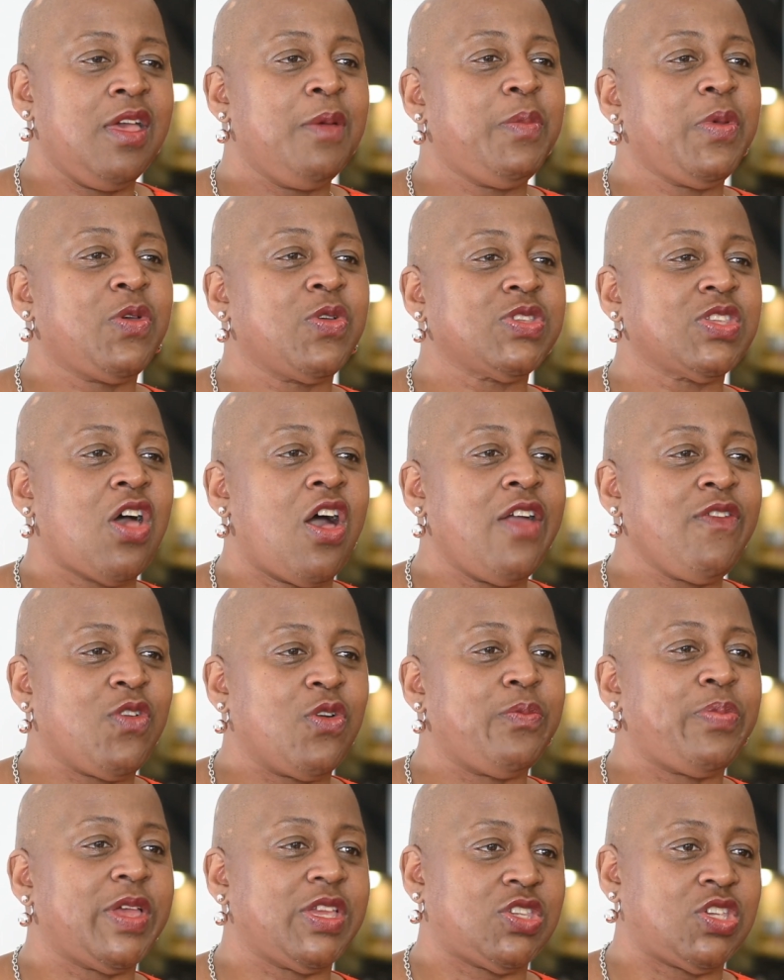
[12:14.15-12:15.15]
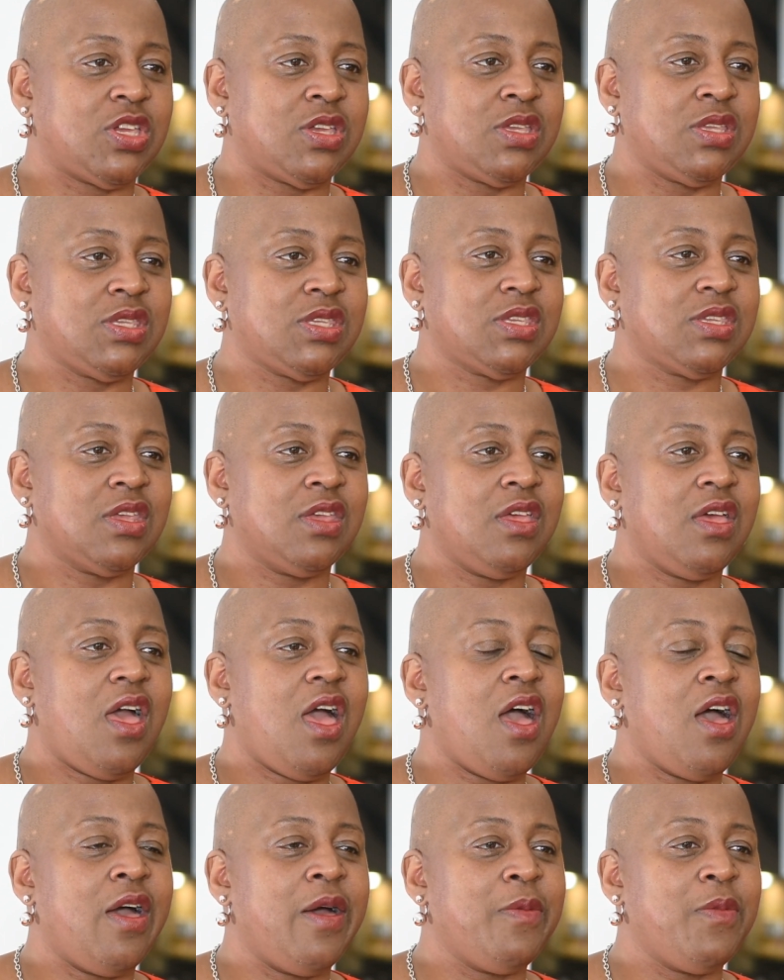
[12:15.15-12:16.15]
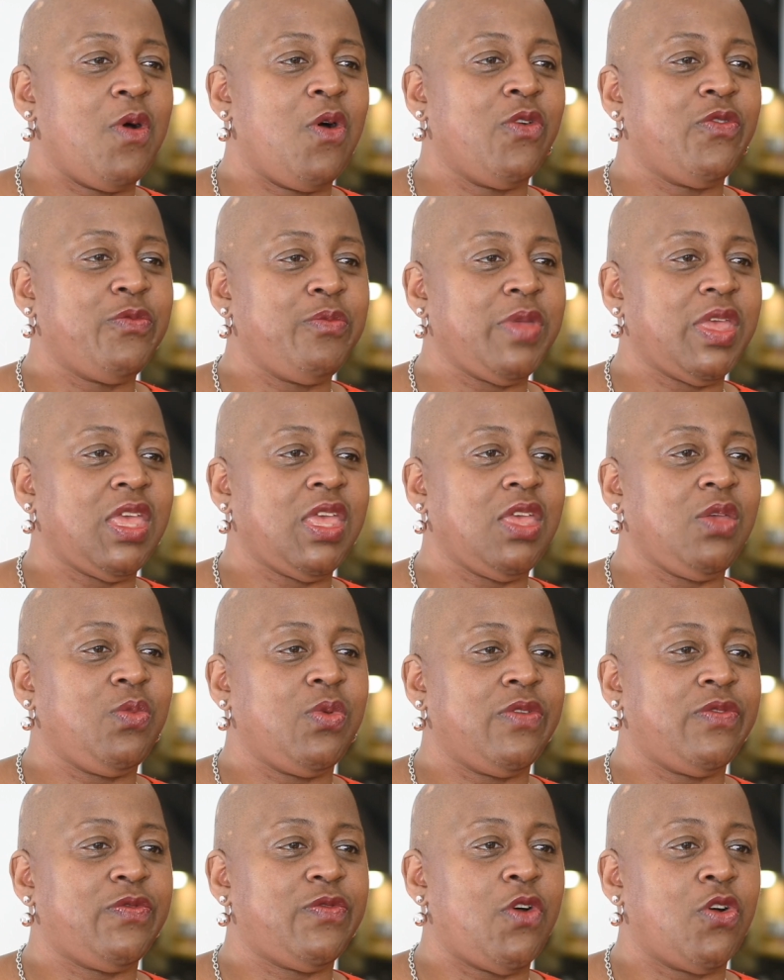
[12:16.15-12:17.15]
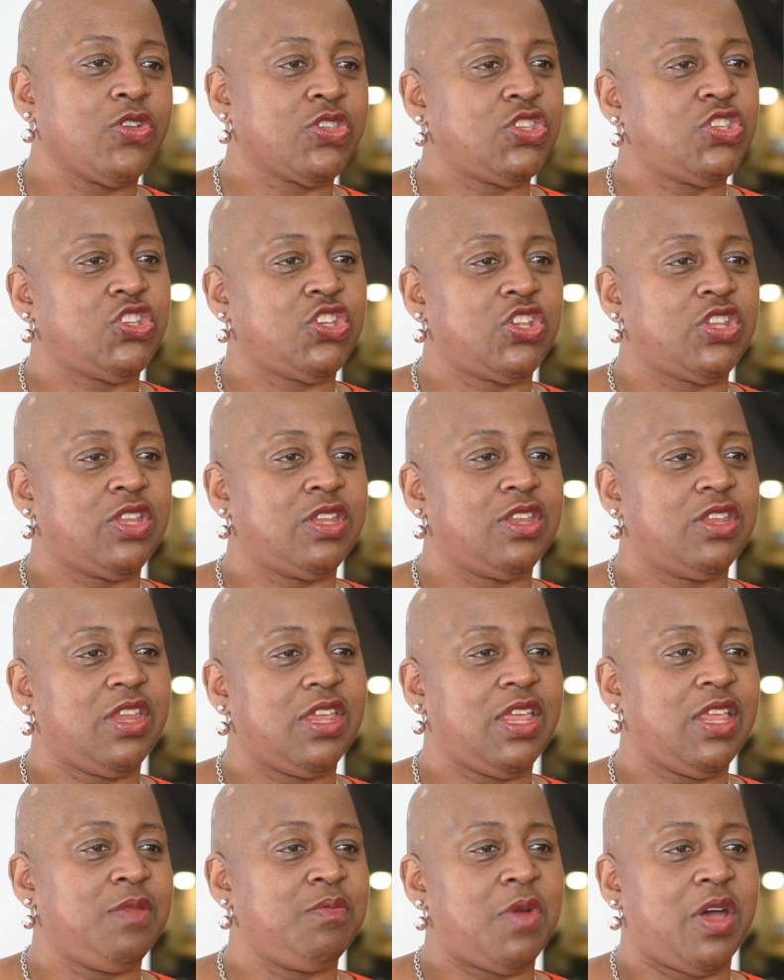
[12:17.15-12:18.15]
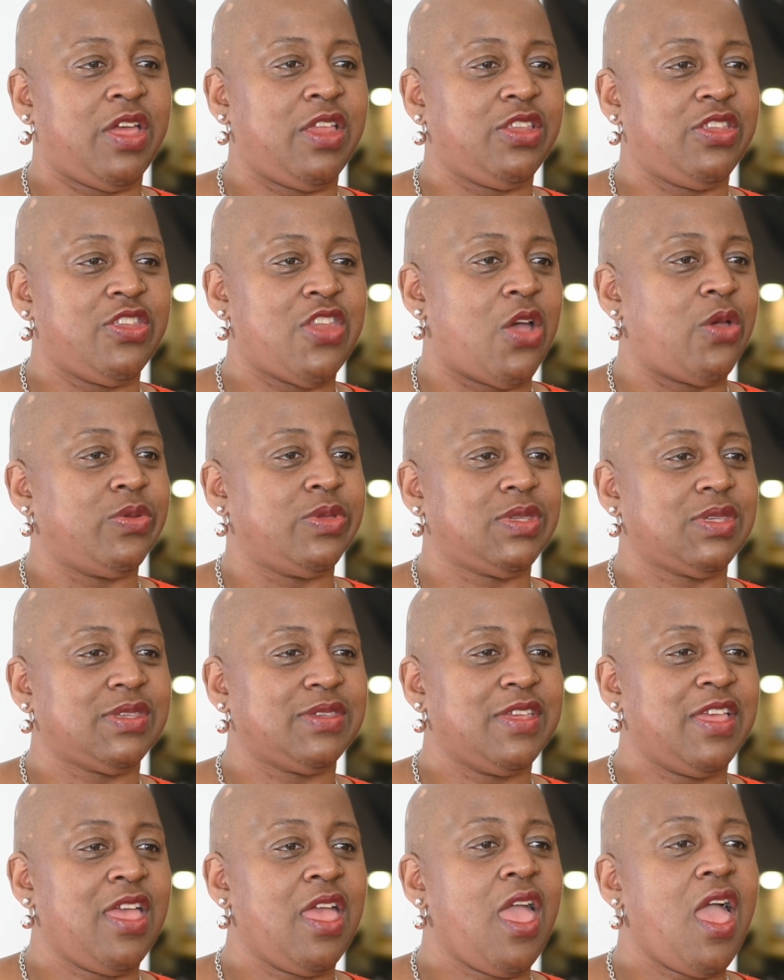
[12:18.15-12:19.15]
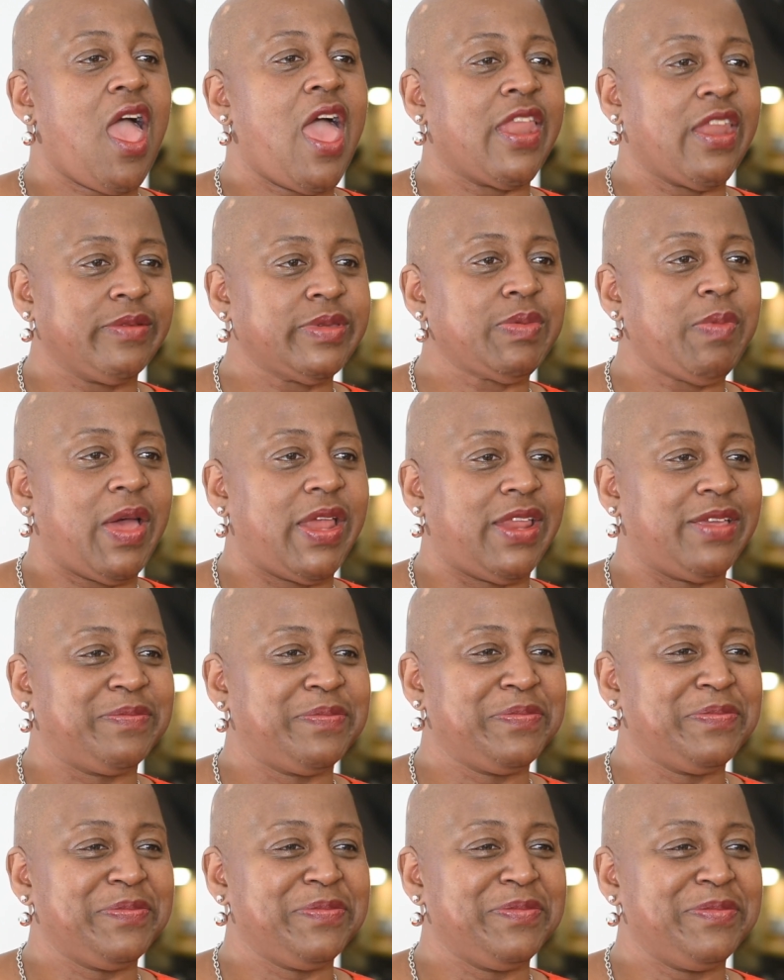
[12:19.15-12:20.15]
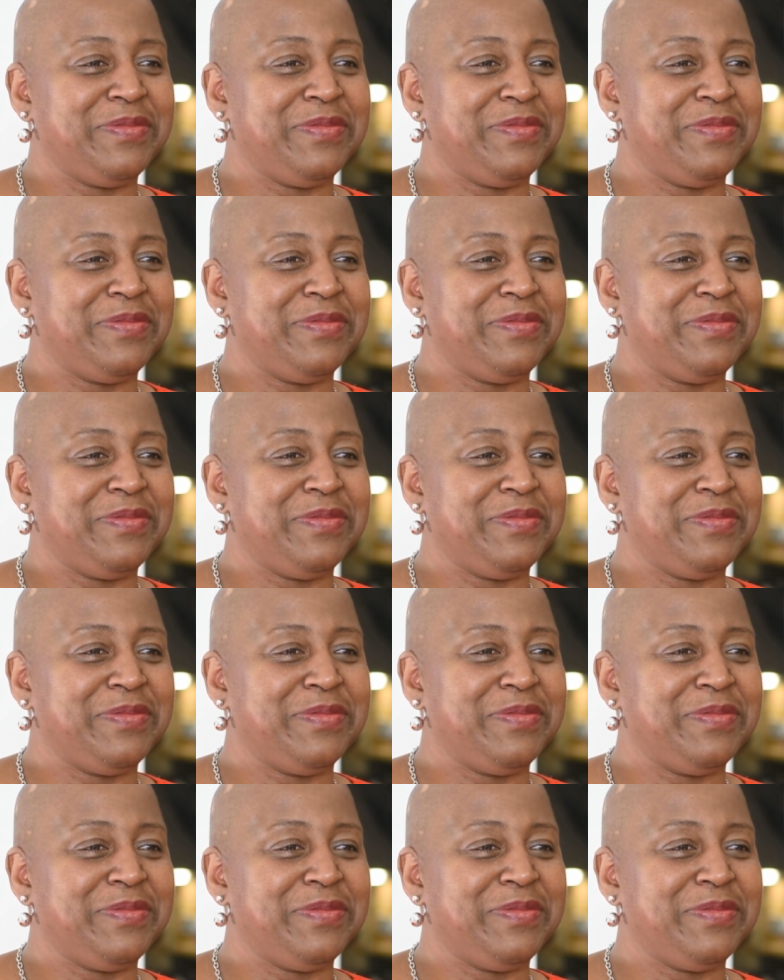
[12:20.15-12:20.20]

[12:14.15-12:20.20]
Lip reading: Because I've got pictures of me with oxygen in my nose and I'm smiling.